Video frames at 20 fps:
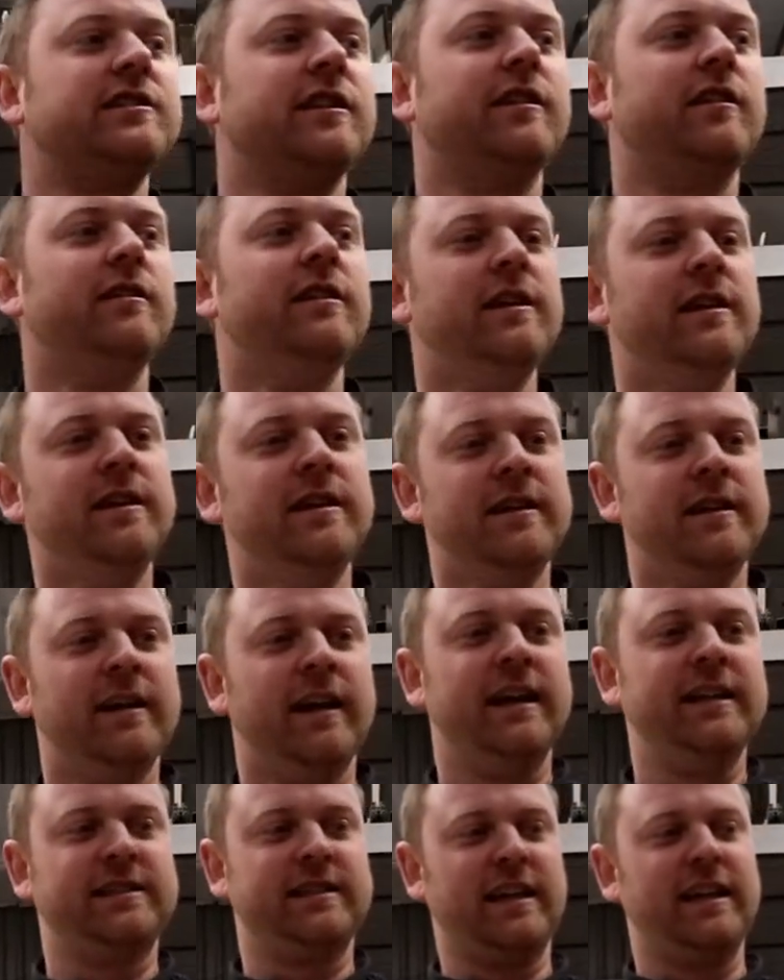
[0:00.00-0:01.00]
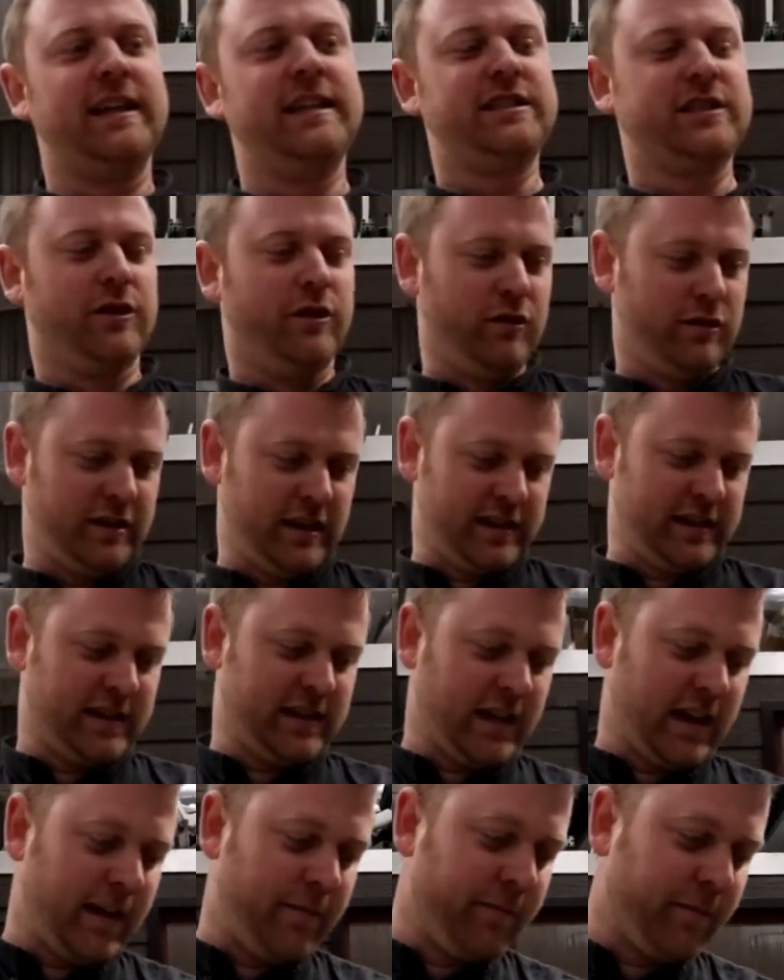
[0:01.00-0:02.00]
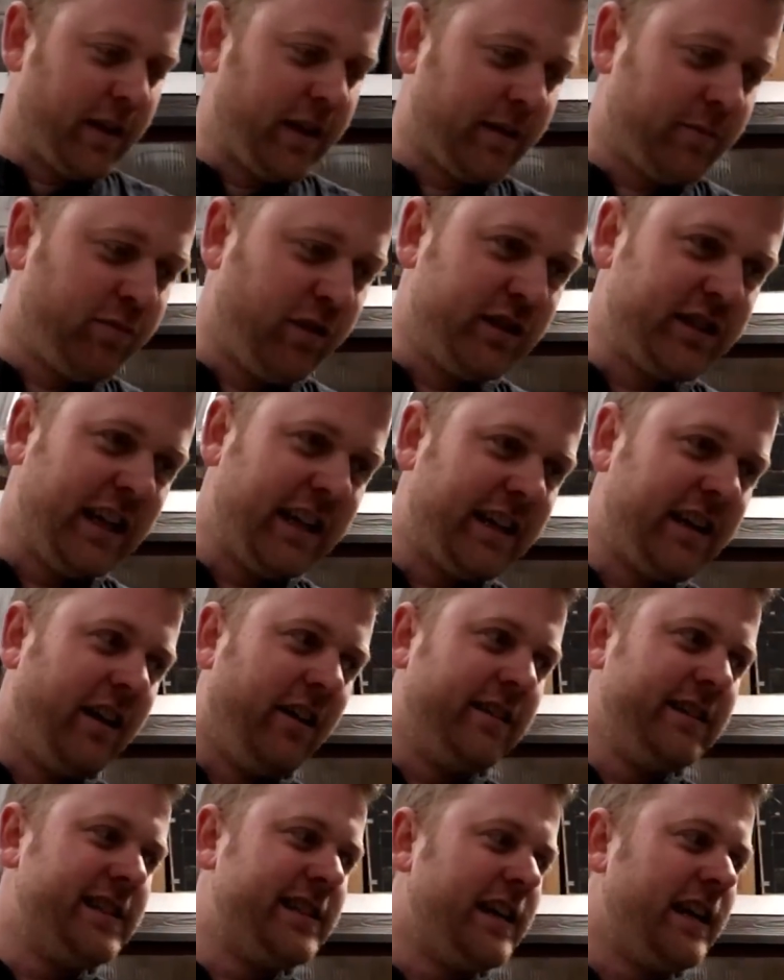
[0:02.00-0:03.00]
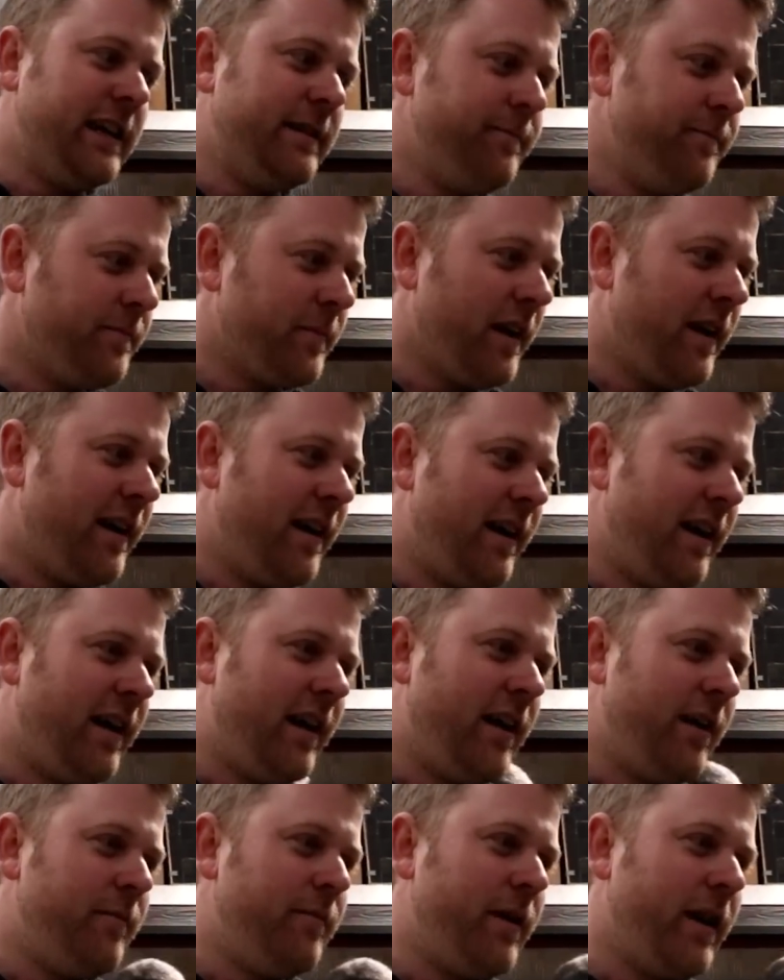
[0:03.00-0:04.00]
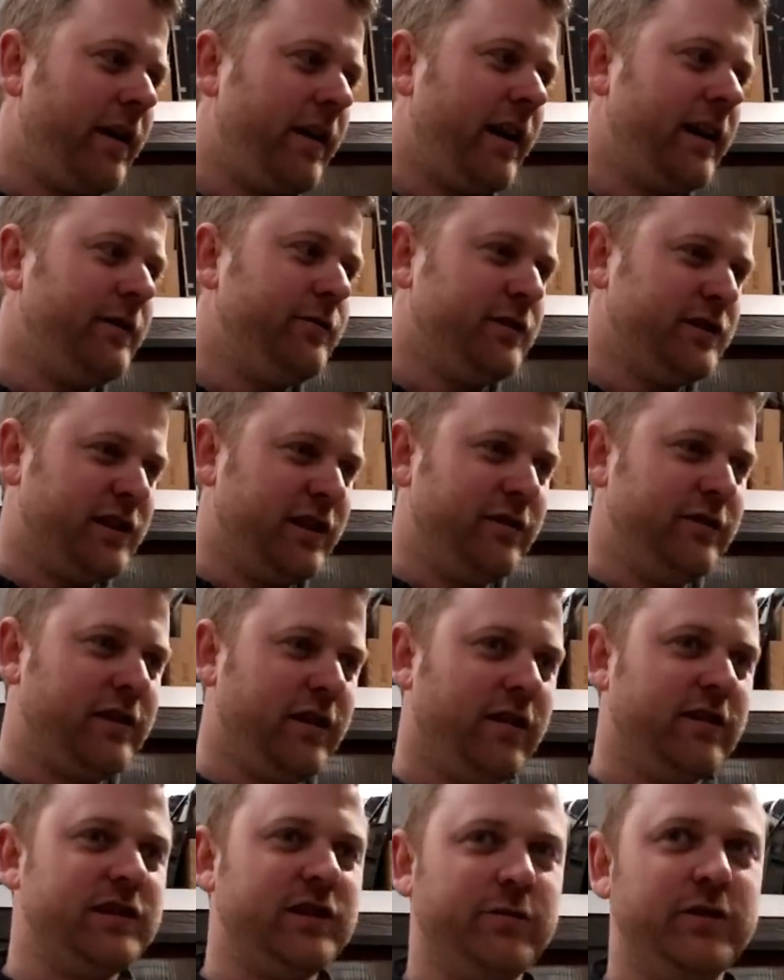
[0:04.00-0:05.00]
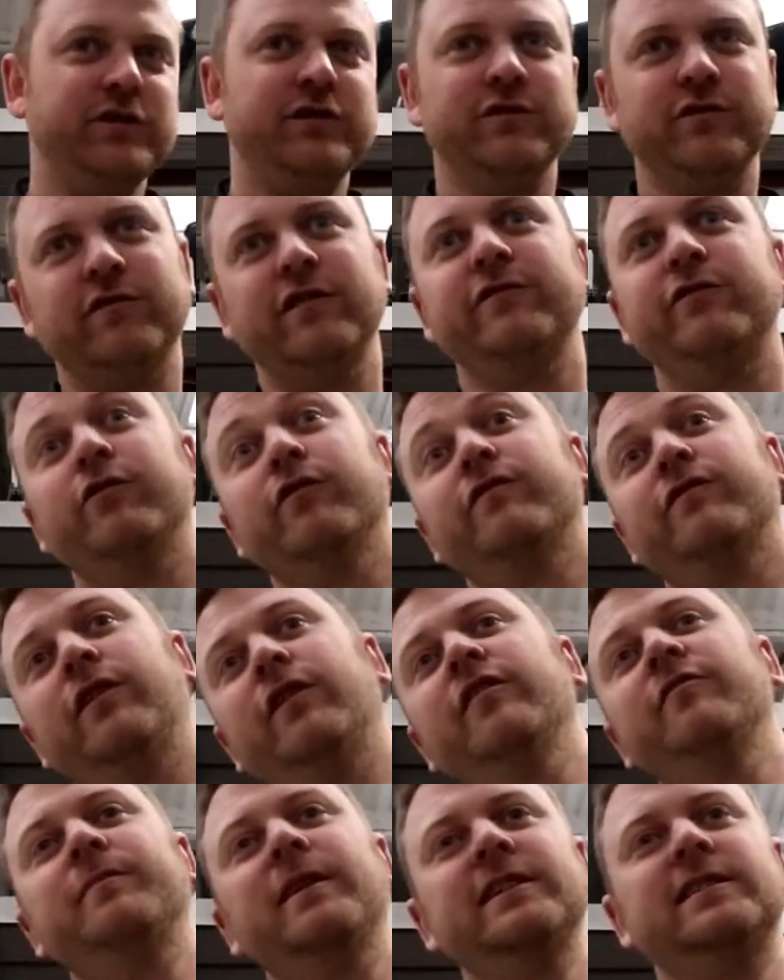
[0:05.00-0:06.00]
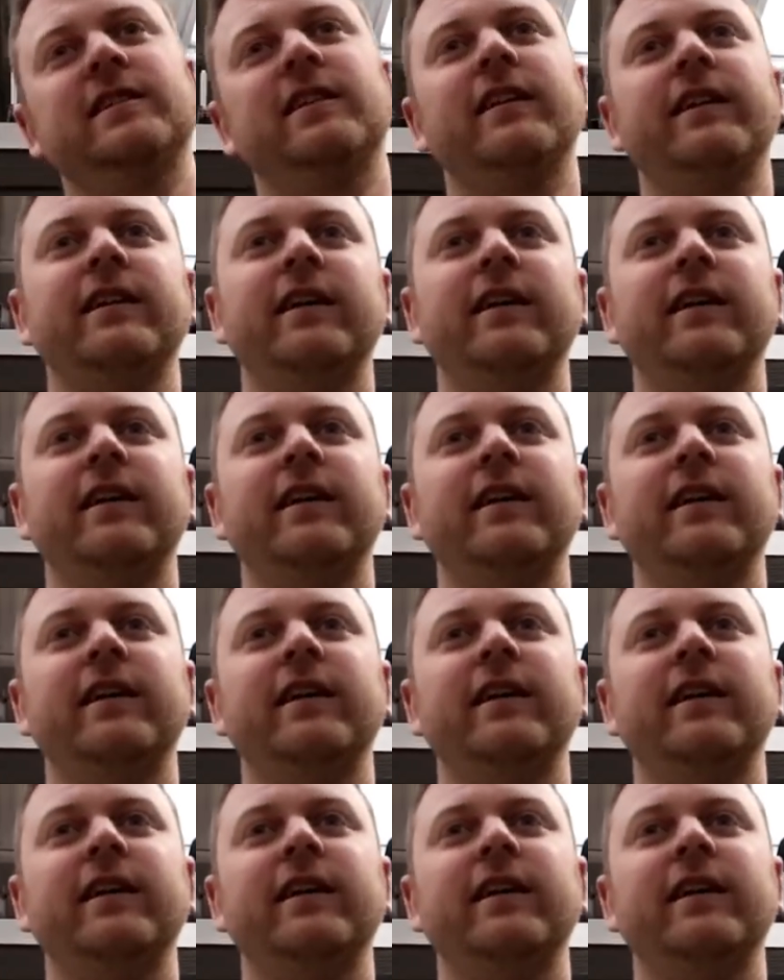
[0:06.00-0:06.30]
So he's called this project Kaiser, and then he wants to do Kaiser 1, 2, 3, 4 and 5 basically.